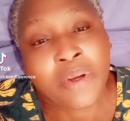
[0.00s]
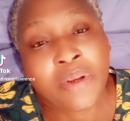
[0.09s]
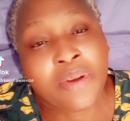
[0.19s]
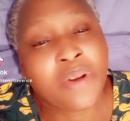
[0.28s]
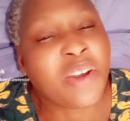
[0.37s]

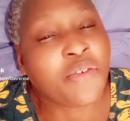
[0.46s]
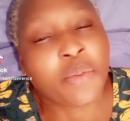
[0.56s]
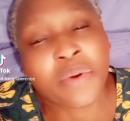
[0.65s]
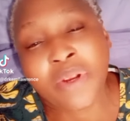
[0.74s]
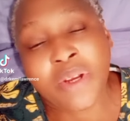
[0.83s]
Not
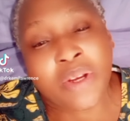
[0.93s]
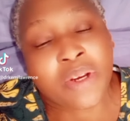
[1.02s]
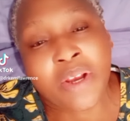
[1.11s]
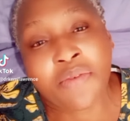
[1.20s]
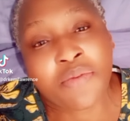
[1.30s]
everybody can
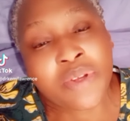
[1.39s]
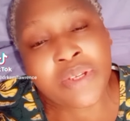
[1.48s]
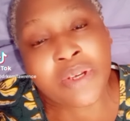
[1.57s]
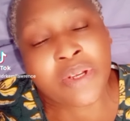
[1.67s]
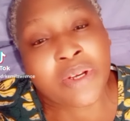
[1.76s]
have
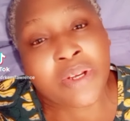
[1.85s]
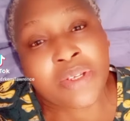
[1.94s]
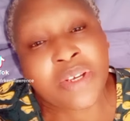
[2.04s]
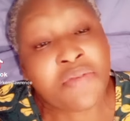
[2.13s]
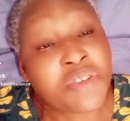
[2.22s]

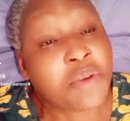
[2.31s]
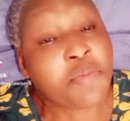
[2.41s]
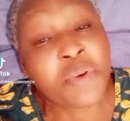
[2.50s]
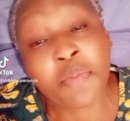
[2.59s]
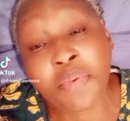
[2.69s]
resilience. I've seen
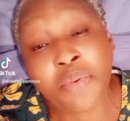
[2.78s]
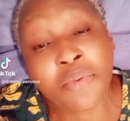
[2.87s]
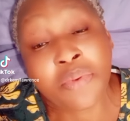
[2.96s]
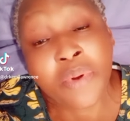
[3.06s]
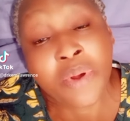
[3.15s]

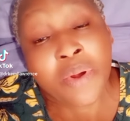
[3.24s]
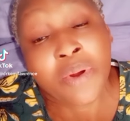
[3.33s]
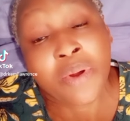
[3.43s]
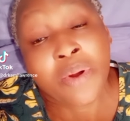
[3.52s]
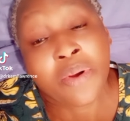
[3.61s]
people
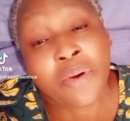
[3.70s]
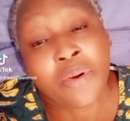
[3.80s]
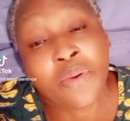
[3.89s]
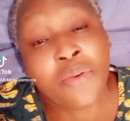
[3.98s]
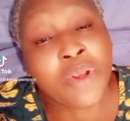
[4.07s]

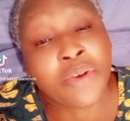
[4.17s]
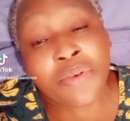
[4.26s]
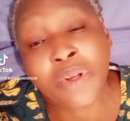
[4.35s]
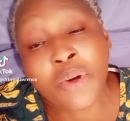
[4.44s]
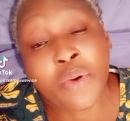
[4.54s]
who
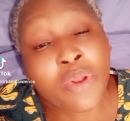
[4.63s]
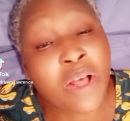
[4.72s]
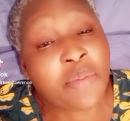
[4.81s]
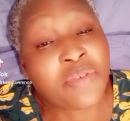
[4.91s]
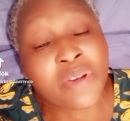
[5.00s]
literally
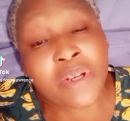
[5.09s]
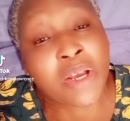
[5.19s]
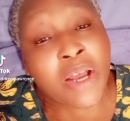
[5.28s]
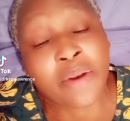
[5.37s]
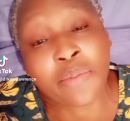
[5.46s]
collapsed and
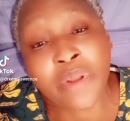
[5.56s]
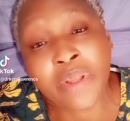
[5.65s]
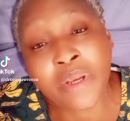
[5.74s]
died when